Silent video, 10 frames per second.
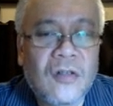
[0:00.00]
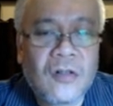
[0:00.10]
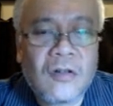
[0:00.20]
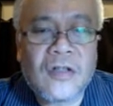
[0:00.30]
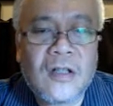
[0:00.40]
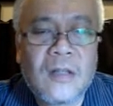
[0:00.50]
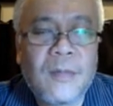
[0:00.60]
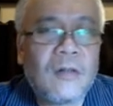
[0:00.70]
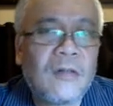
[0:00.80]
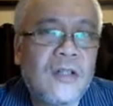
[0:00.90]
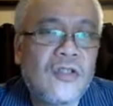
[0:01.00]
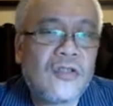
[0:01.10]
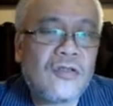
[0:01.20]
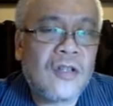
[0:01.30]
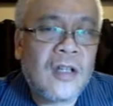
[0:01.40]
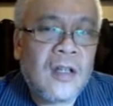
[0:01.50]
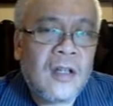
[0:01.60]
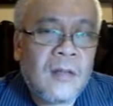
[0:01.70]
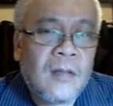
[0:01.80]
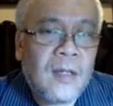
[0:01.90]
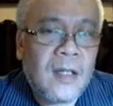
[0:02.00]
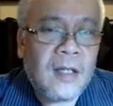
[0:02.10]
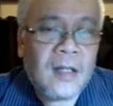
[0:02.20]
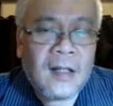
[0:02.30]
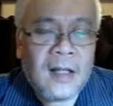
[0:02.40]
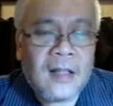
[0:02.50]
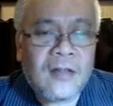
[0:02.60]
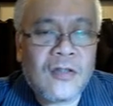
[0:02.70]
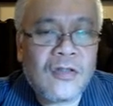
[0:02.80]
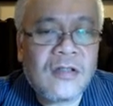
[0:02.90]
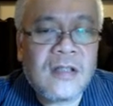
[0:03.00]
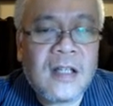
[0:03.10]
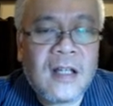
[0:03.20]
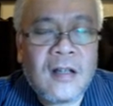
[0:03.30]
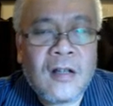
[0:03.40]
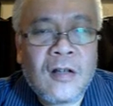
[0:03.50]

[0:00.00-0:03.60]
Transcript: crossing the Bicol region beginning late Tuesday